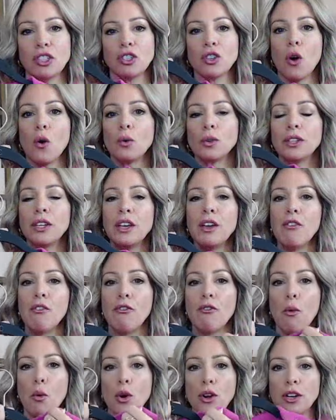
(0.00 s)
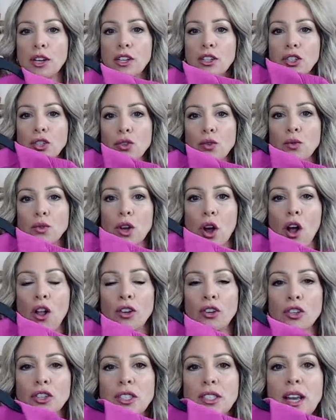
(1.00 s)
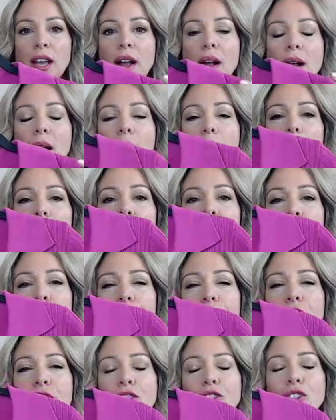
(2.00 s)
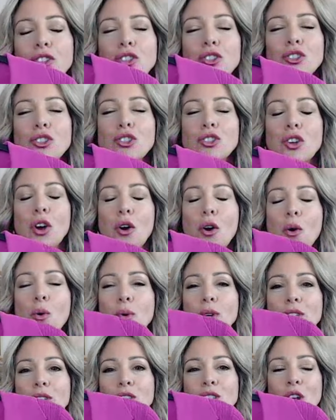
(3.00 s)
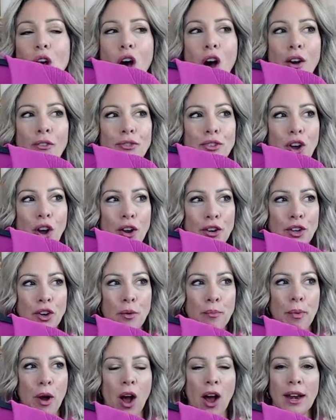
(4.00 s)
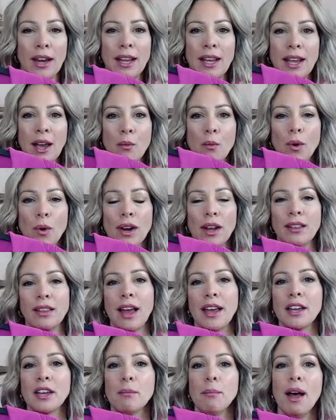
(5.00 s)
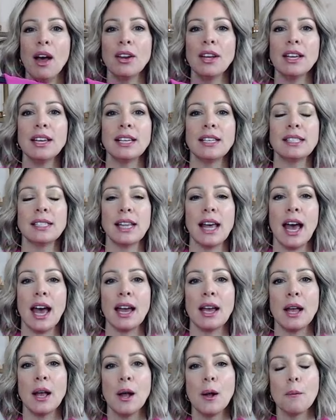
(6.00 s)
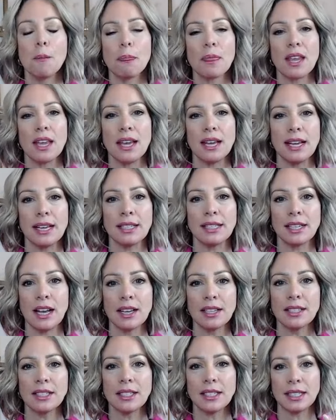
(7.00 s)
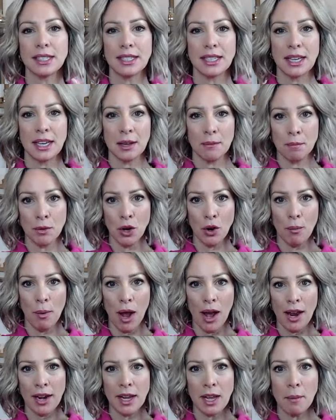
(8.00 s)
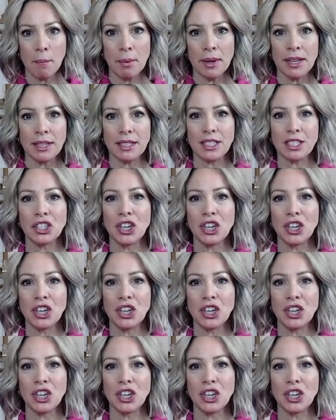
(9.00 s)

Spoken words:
It's only $42. It feels so soft on your body. And what I like about it is that it does skim your body, but it's